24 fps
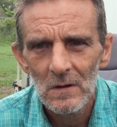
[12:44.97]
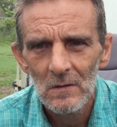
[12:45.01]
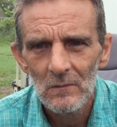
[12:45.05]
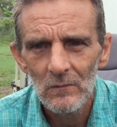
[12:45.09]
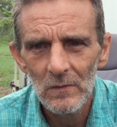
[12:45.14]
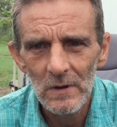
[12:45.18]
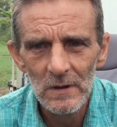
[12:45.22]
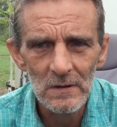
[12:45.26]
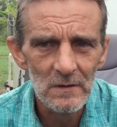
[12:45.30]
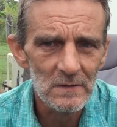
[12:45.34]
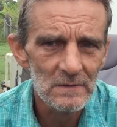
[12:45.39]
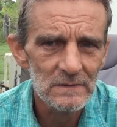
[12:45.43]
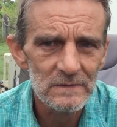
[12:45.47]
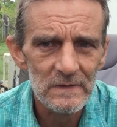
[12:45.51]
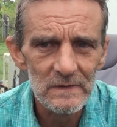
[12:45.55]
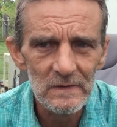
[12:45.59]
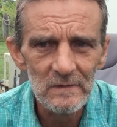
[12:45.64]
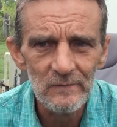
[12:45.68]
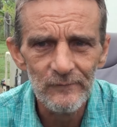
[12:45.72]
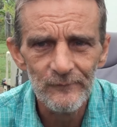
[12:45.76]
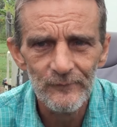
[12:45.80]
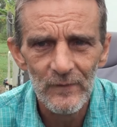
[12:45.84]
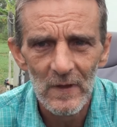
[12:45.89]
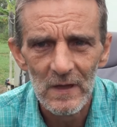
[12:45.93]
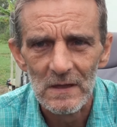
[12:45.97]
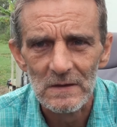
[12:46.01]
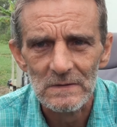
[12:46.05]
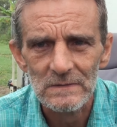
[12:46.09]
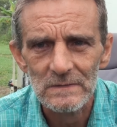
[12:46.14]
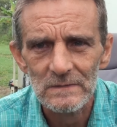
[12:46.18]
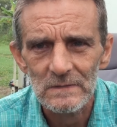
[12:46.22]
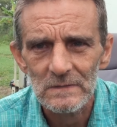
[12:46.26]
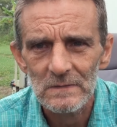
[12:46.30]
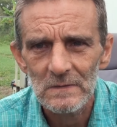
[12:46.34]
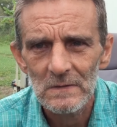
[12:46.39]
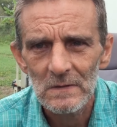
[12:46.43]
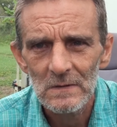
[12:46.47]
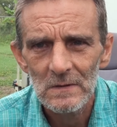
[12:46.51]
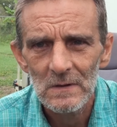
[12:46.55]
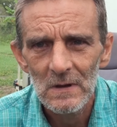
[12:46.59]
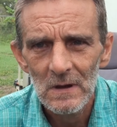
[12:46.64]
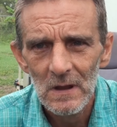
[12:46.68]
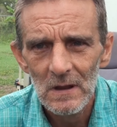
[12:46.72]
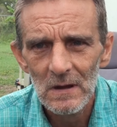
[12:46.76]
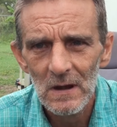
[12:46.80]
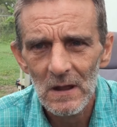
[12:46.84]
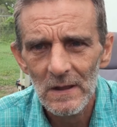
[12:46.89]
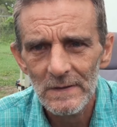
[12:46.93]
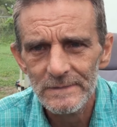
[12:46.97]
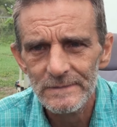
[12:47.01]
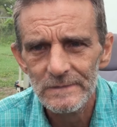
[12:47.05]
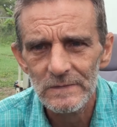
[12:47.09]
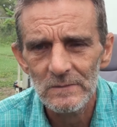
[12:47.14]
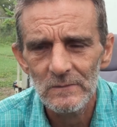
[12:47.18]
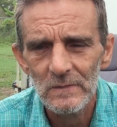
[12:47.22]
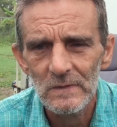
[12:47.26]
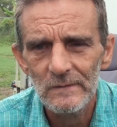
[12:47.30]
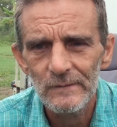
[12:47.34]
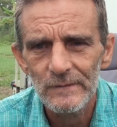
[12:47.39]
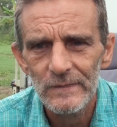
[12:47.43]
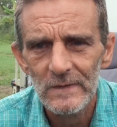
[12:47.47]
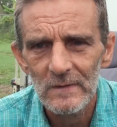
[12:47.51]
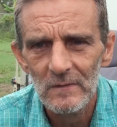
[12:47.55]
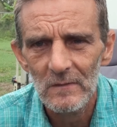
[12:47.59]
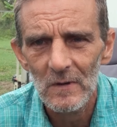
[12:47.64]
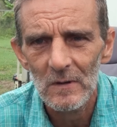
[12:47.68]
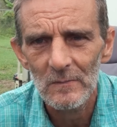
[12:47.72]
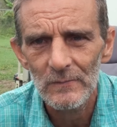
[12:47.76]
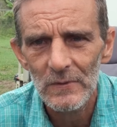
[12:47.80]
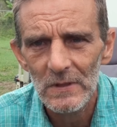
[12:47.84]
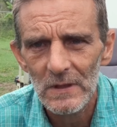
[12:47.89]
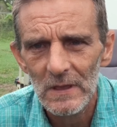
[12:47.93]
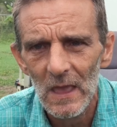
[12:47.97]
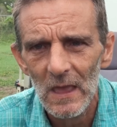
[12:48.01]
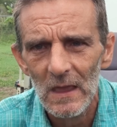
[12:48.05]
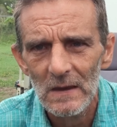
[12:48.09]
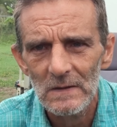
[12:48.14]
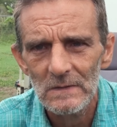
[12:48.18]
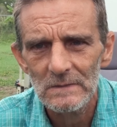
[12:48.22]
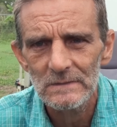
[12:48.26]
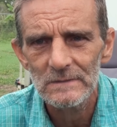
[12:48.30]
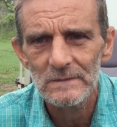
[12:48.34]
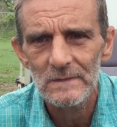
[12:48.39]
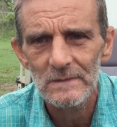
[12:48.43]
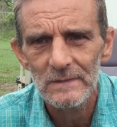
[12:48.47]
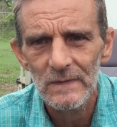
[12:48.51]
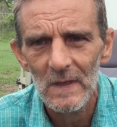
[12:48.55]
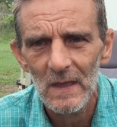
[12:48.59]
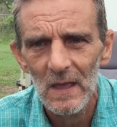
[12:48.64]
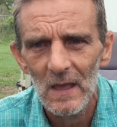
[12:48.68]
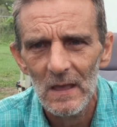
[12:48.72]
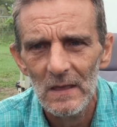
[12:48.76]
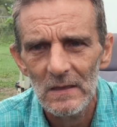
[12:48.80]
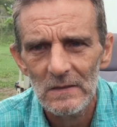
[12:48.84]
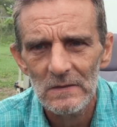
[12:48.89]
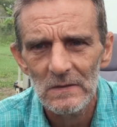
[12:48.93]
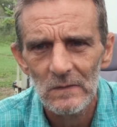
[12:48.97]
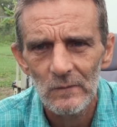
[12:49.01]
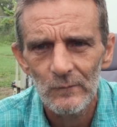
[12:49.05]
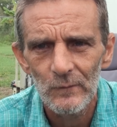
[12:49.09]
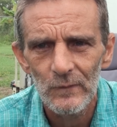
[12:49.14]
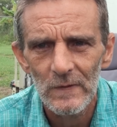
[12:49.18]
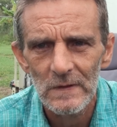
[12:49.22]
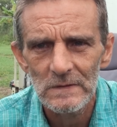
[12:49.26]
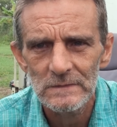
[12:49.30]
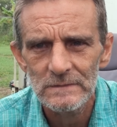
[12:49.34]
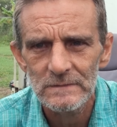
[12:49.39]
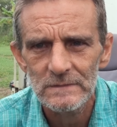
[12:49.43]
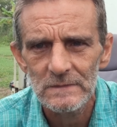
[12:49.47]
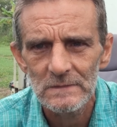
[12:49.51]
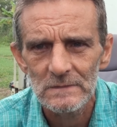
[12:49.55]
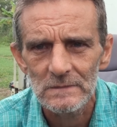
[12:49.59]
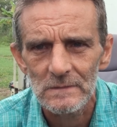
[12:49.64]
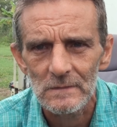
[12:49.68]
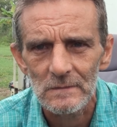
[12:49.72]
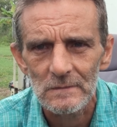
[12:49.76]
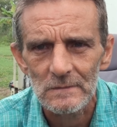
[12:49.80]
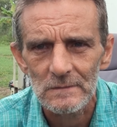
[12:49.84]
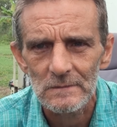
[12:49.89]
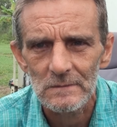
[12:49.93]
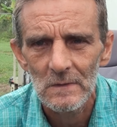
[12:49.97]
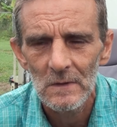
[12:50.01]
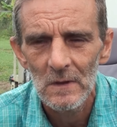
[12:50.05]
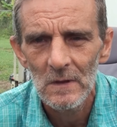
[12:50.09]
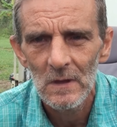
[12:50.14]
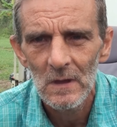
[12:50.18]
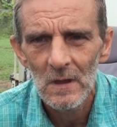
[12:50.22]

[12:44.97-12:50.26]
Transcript: Ring DFAT and ask them if they're obligated to the Hague Conventions.